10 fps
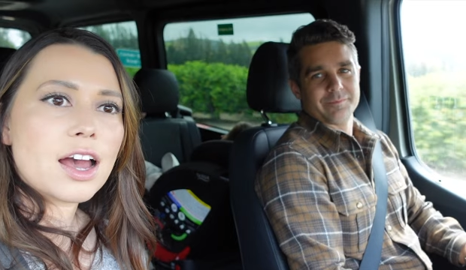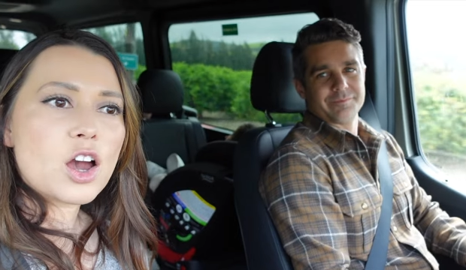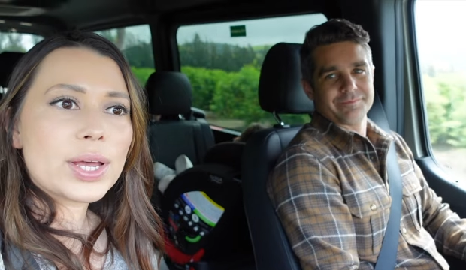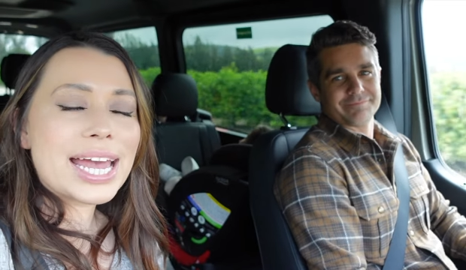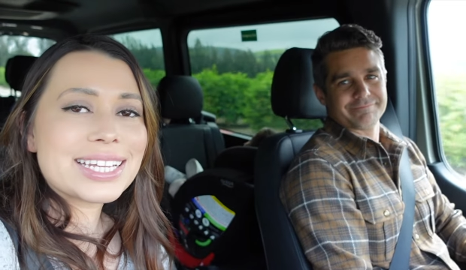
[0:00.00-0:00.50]

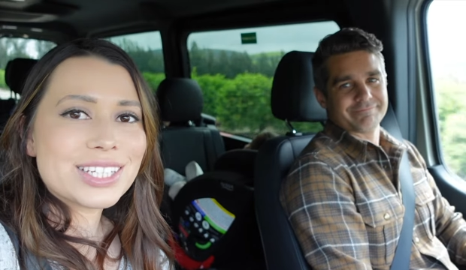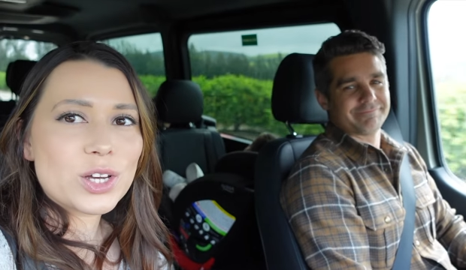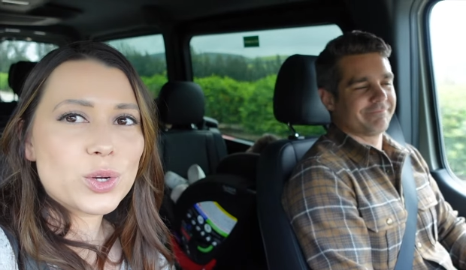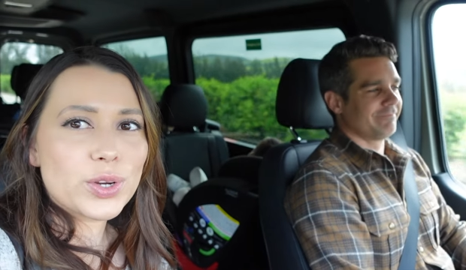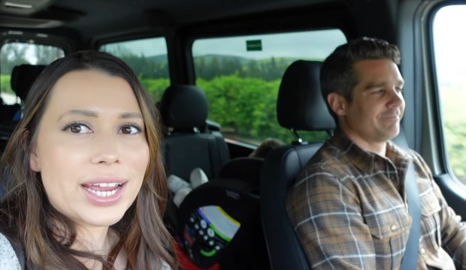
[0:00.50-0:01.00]
Speaker 1: Okay,
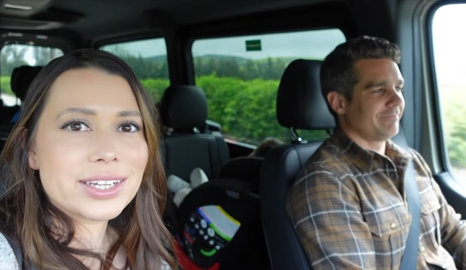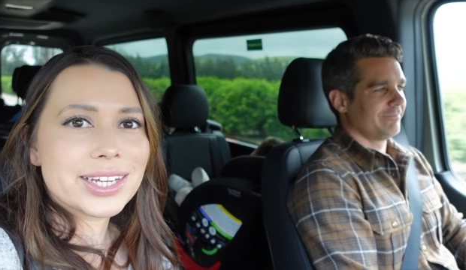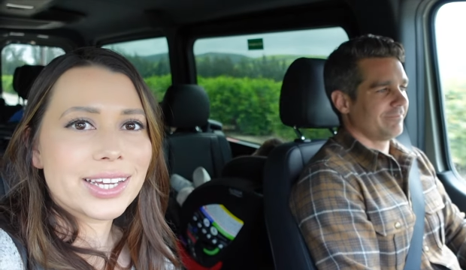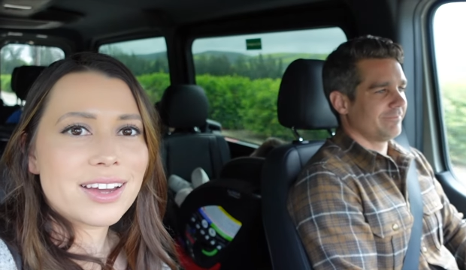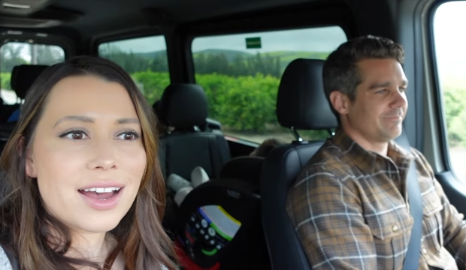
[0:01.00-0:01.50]
so Great
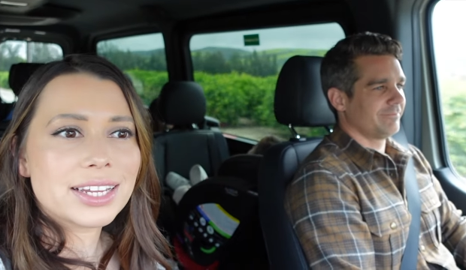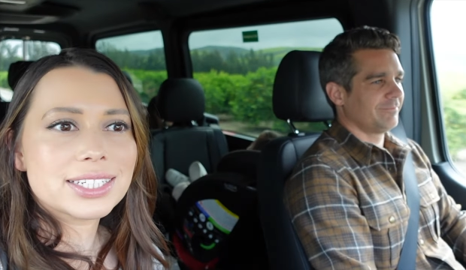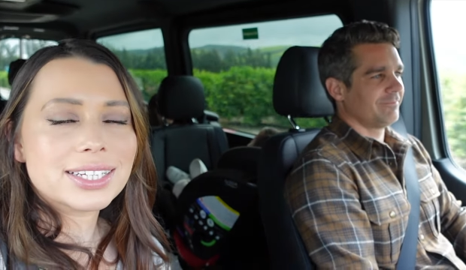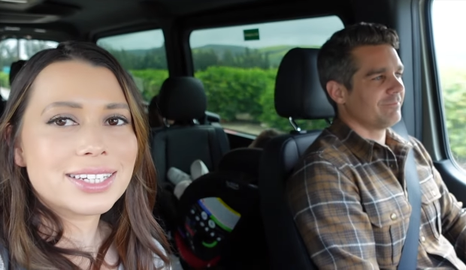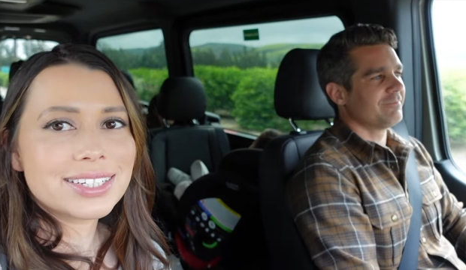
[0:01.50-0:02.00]
Chicken
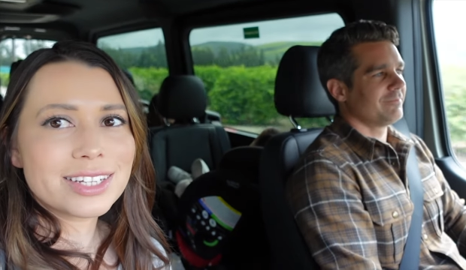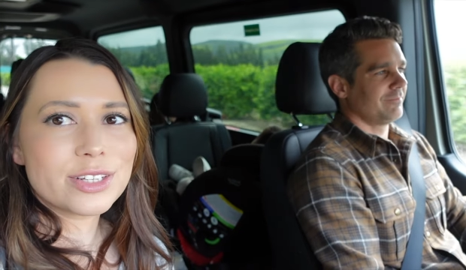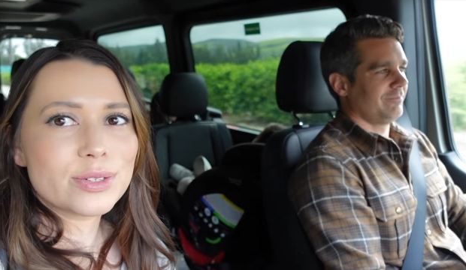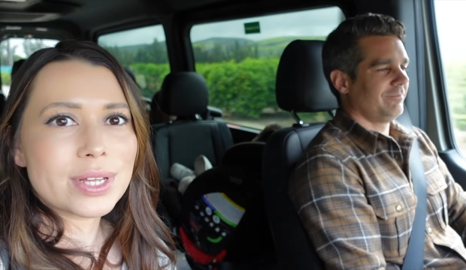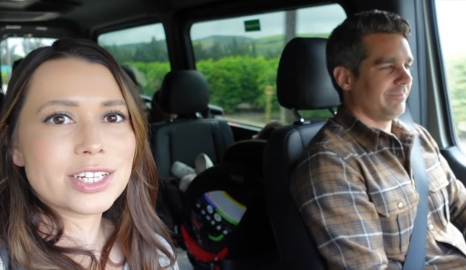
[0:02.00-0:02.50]
Hunt
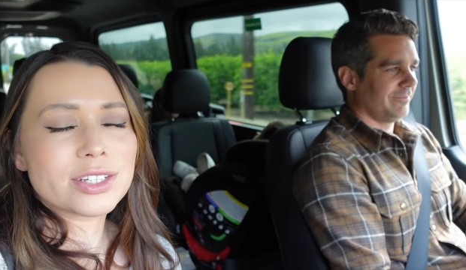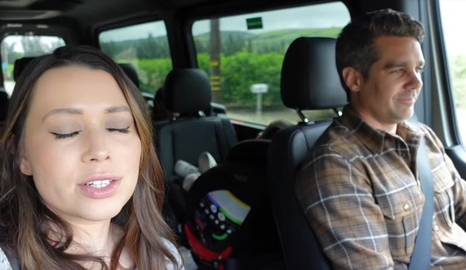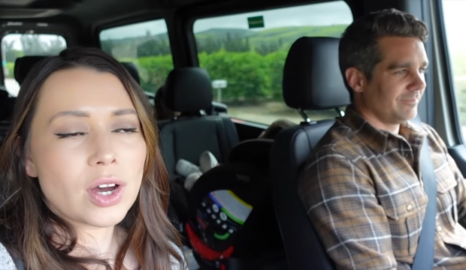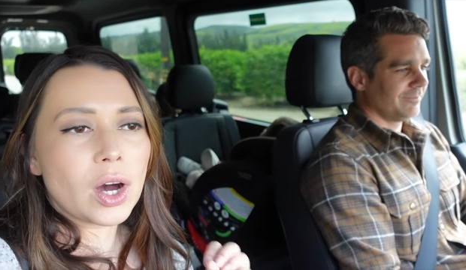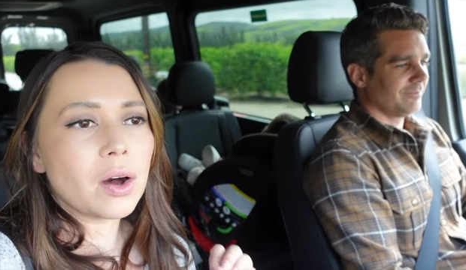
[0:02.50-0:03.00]
continues. I
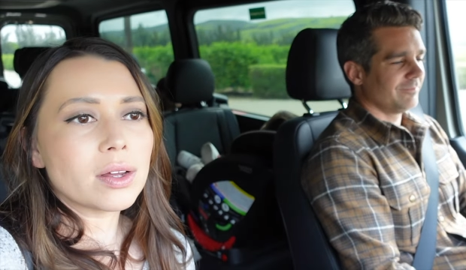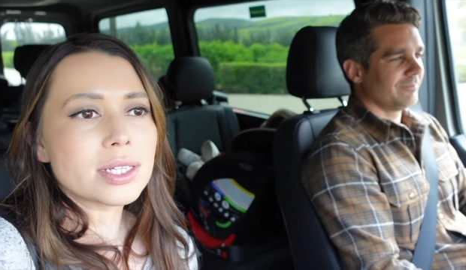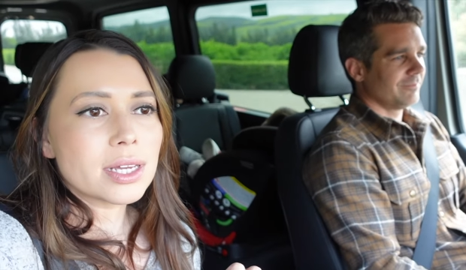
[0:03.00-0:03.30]
just called